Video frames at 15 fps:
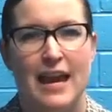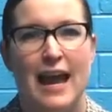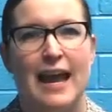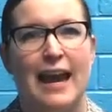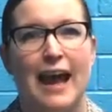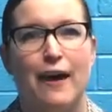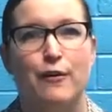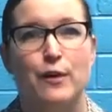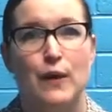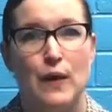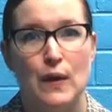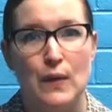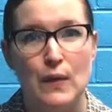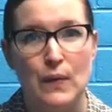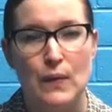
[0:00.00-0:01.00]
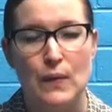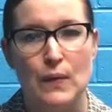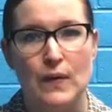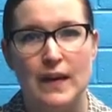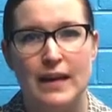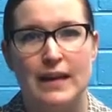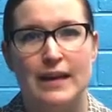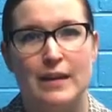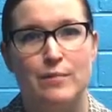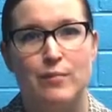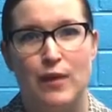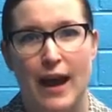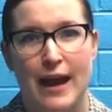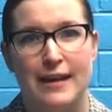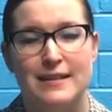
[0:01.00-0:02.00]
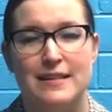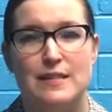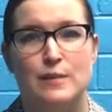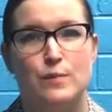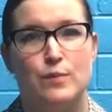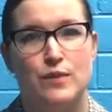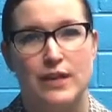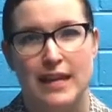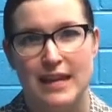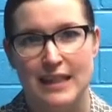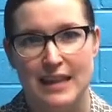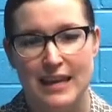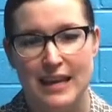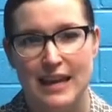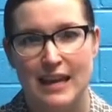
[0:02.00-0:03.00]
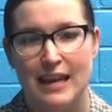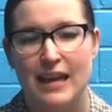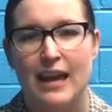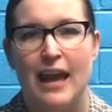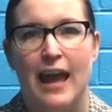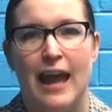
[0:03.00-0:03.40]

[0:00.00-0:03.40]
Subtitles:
and how you can practice breathing